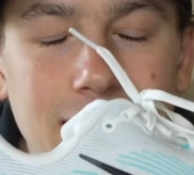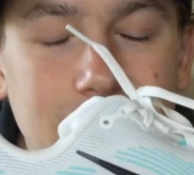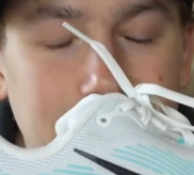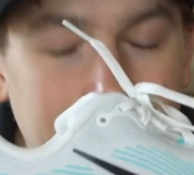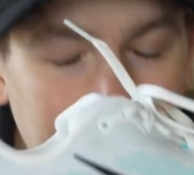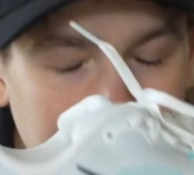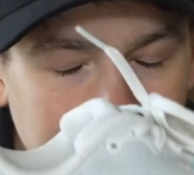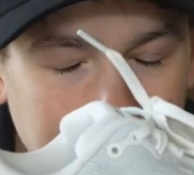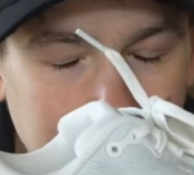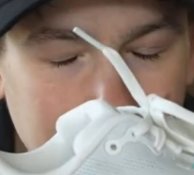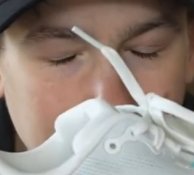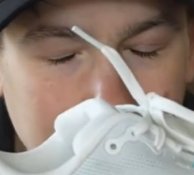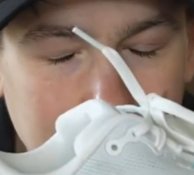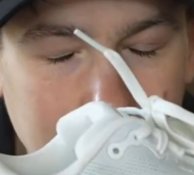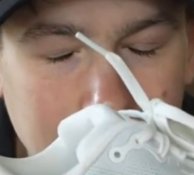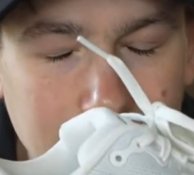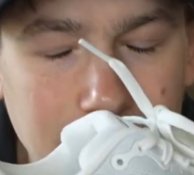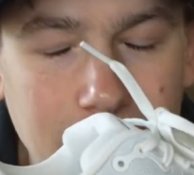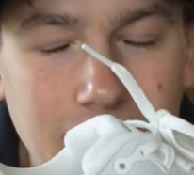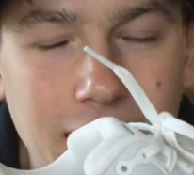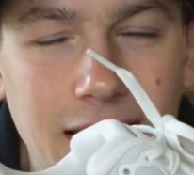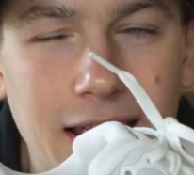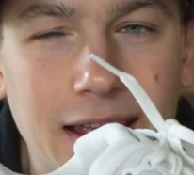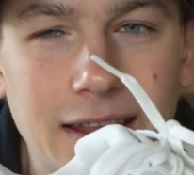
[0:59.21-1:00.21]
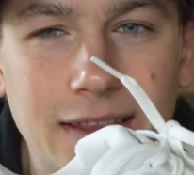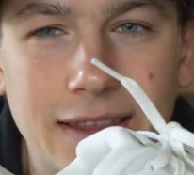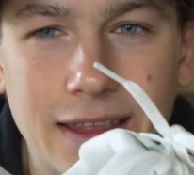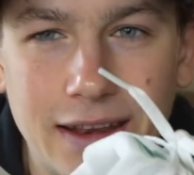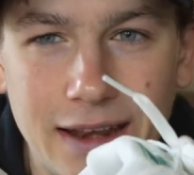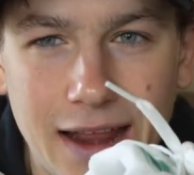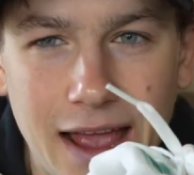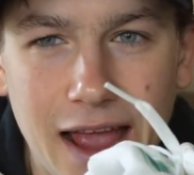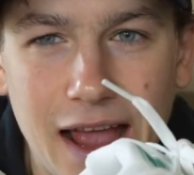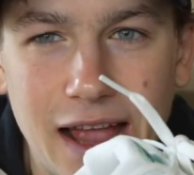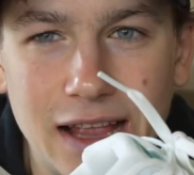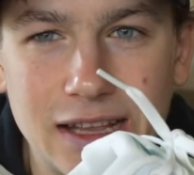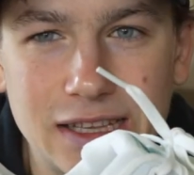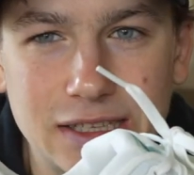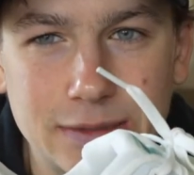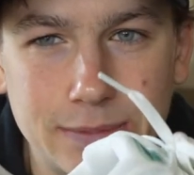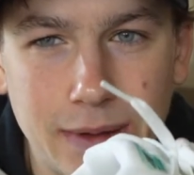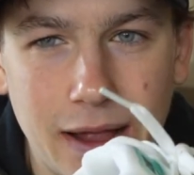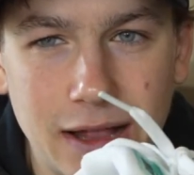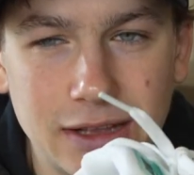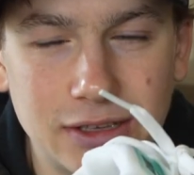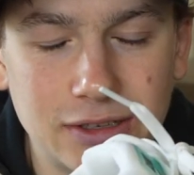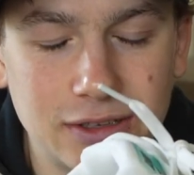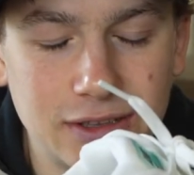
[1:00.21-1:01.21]
definitely did not
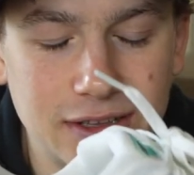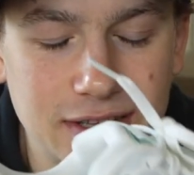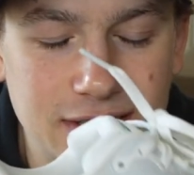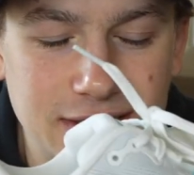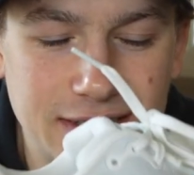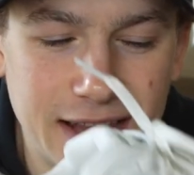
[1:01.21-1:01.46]
sponsor this.